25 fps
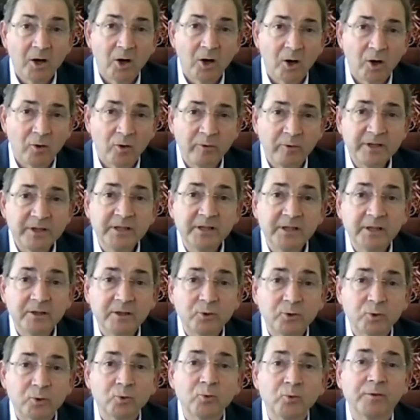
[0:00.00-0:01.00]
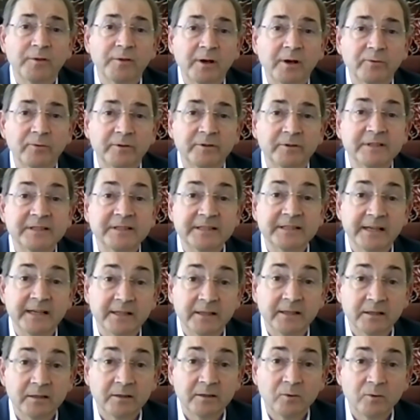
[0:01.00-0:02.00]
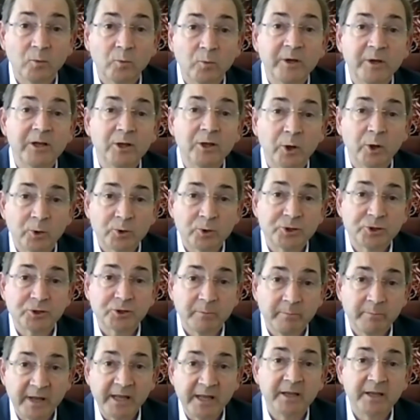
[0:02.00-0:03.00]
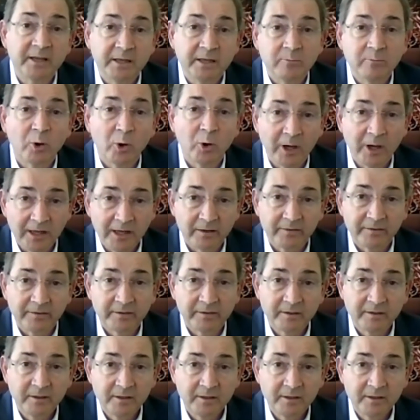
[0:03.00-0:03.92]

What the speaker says: Already in 2010, we launched Making More Health,